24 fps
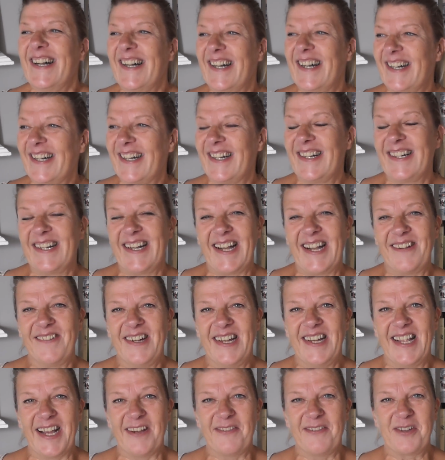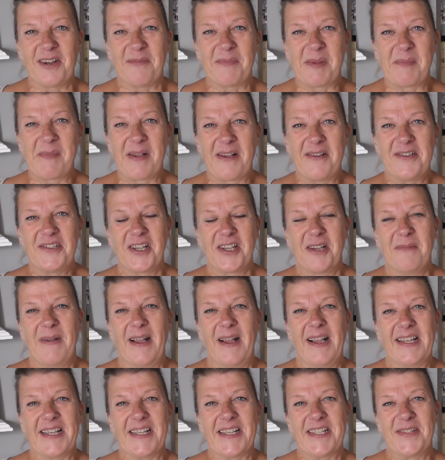Oh, I really have got my mojo
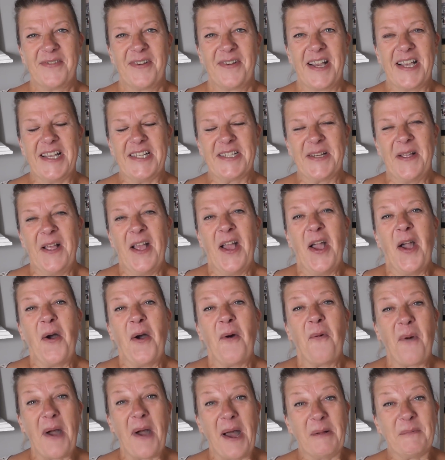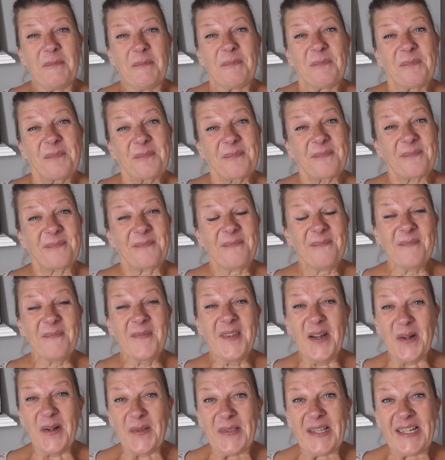back. It's great. Well,
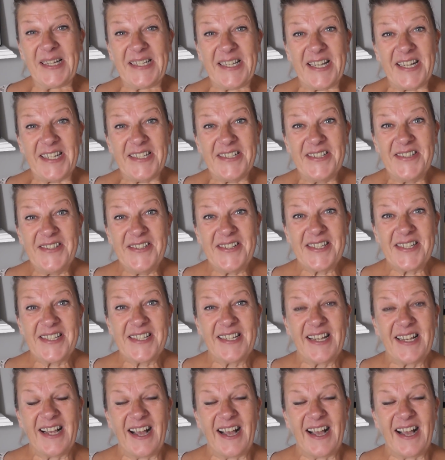on that note, is